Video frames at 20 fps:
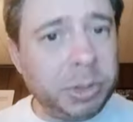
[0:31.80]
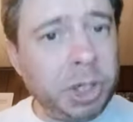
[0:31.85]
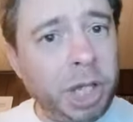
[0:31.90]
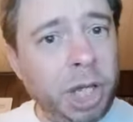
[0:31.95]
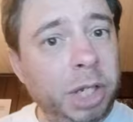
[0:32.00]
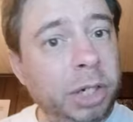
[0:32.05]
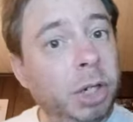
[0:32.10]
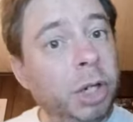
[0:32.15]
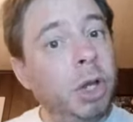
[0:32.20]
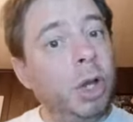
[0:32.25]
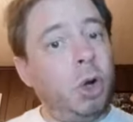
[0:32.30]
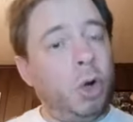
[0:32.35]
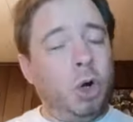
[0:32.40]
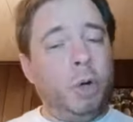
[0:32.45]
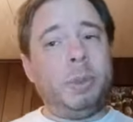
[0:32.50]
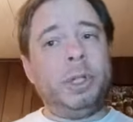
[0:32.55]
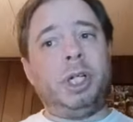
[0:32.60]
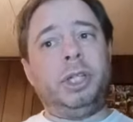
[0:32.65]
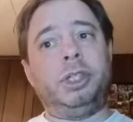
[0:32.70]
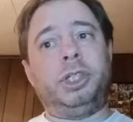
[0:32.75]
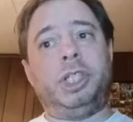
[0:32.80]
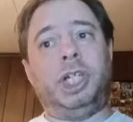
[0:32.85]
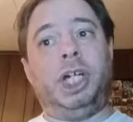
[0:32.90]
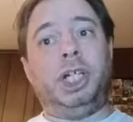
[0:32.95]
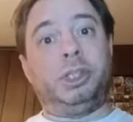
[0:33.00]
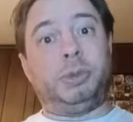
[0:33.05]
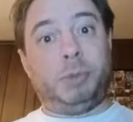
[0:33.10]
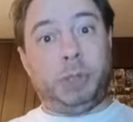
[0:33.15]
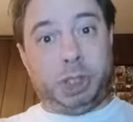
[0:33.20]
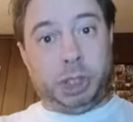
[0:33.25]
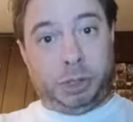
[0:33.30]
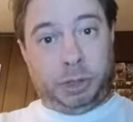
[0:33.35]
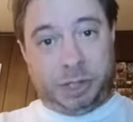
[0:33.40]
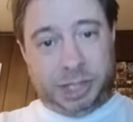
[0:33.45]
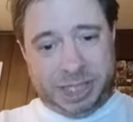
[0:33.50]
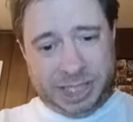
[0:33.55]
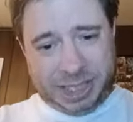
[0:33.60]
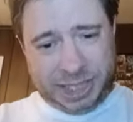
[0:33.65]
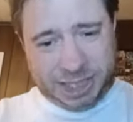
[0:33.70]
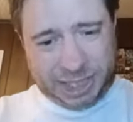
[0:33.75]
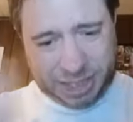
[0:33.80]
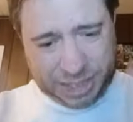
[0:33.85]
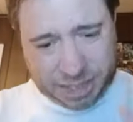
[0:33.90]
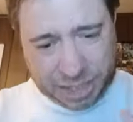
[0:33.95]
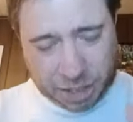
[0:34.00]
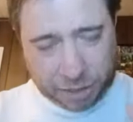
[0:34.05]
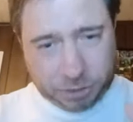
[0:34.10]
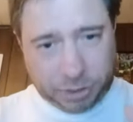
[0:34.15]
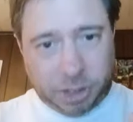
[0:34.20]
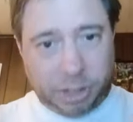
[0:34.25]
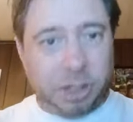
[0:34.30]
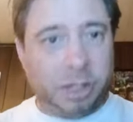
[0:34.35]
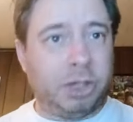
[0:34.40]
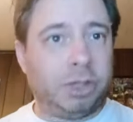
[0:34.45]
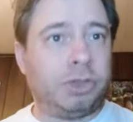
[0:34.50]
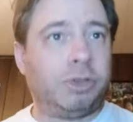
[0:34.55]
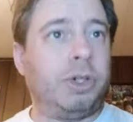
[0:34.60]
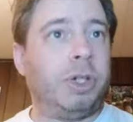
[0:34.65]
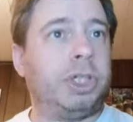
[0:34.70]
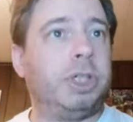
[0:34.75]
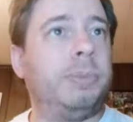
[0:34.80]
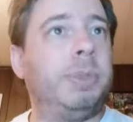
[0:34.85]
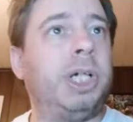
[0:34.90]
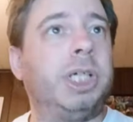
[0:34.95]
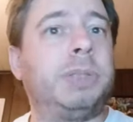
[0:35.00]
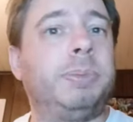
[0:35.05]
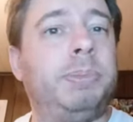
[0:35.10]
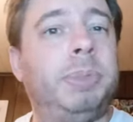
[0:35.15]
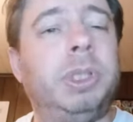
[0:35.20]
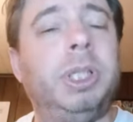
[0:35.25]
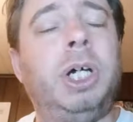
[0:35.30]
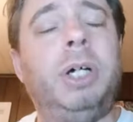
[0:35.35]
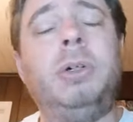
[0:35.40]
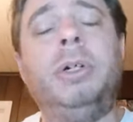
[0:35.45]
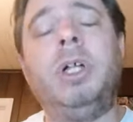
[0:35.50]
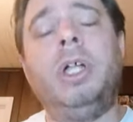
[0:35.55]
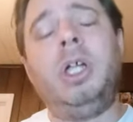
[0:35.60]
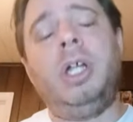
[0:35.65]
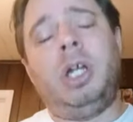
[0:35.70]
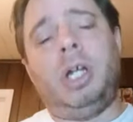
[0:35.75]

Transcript: and all my other channels, which are down in the description box below.